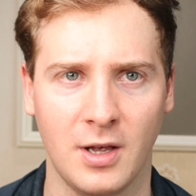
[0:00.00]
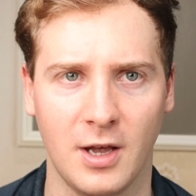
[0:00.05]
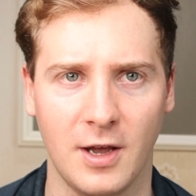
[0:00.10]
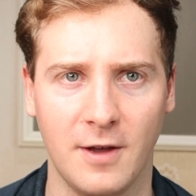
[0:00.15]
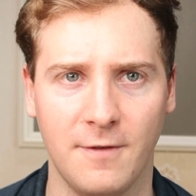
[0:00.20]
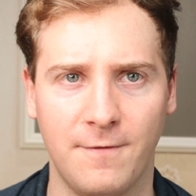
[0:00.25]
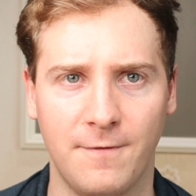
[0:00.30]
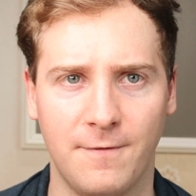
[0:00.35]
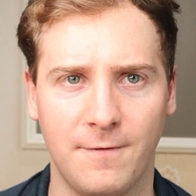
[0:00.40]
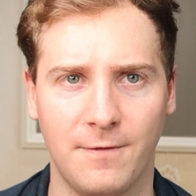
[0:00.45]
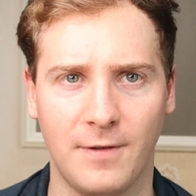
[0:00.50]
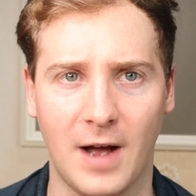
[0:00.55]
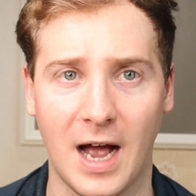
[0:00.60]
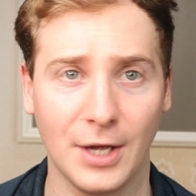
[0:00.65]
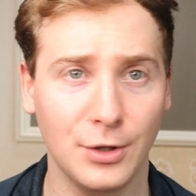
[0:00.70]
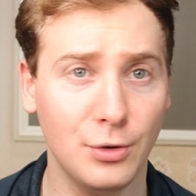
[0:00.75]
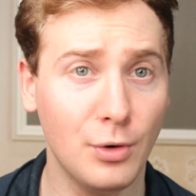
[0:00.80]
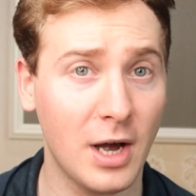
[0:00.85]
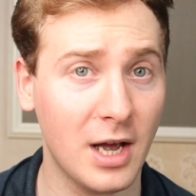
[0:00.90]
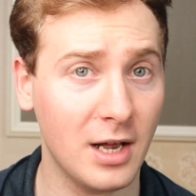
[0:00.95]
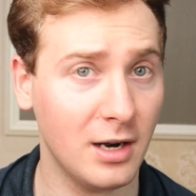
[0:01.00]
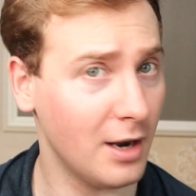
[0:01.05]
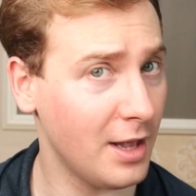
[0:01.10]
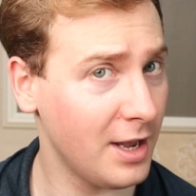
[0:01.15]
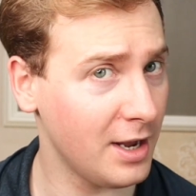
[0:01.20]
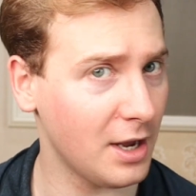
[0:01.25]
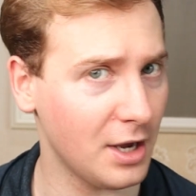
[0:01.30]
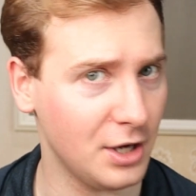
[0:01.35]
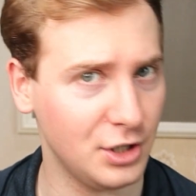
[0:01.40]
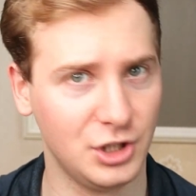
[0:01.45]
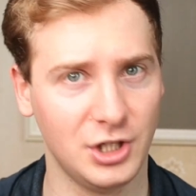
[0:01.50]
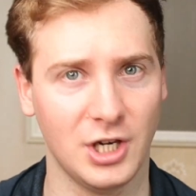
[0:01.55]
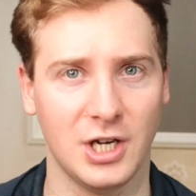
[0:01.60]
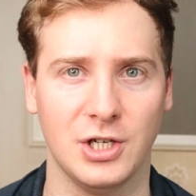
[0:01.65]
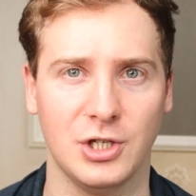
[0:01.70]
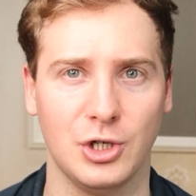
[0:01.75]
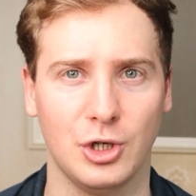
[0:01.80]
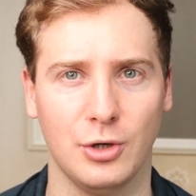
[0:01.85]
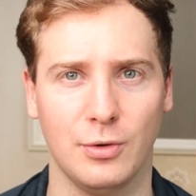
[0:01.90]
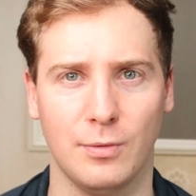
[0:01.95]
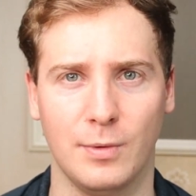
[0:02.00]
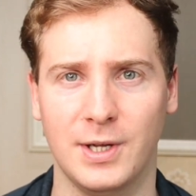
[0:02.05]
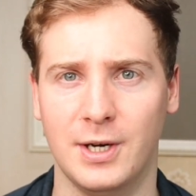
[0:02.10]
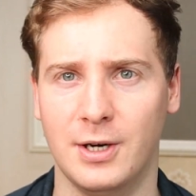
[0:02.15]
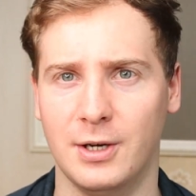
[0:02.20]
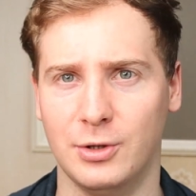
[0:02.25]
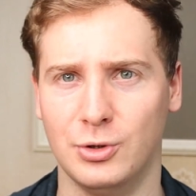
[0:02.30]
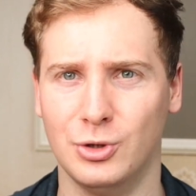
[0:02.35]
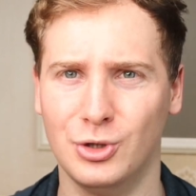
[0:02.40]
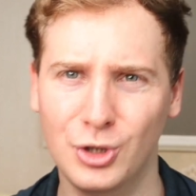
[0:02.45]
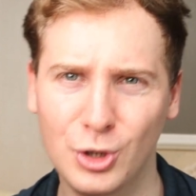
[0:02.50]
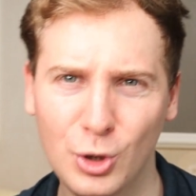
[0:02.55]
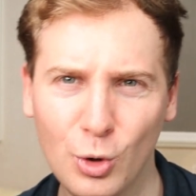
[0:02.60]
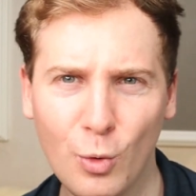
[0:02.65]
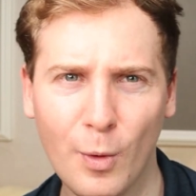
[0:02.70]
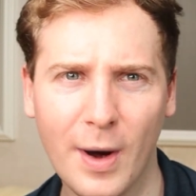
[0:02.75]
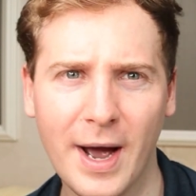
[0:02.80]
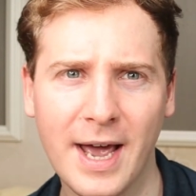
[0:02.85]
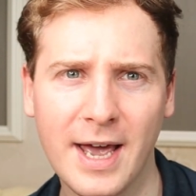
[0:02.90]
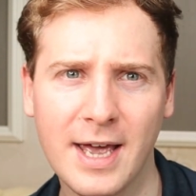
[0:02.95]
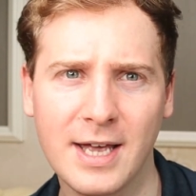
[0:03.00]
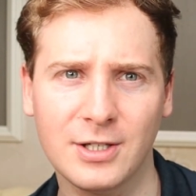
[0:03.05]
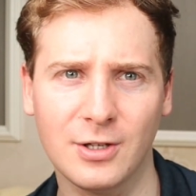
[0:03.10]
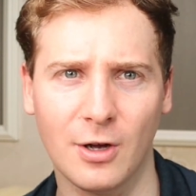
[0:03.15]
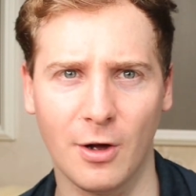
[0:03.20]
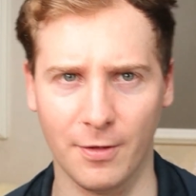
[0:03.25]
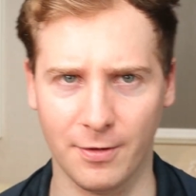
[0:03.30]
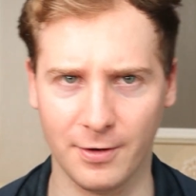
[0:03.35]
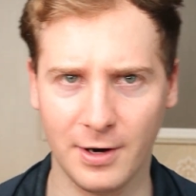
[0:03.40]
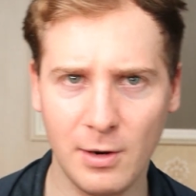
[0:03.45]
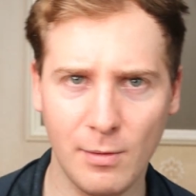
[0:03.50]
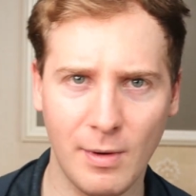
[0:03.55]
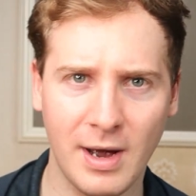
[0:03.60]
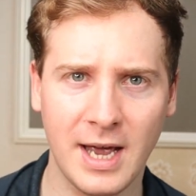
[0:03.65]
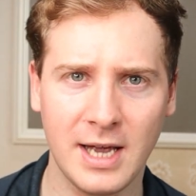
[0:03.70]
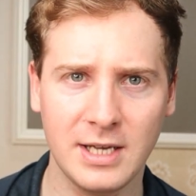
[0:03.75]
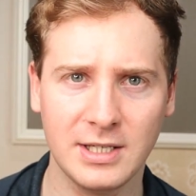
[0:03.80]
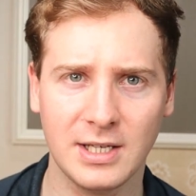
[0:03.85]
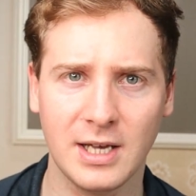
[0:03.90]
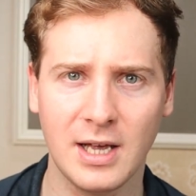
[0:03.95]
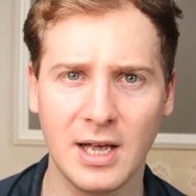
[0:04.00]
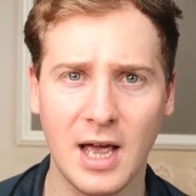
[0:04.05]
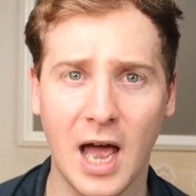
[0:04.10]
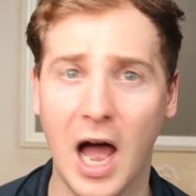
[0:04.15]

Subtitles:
If I do a link exchange, whether 2 ways or 3 ways,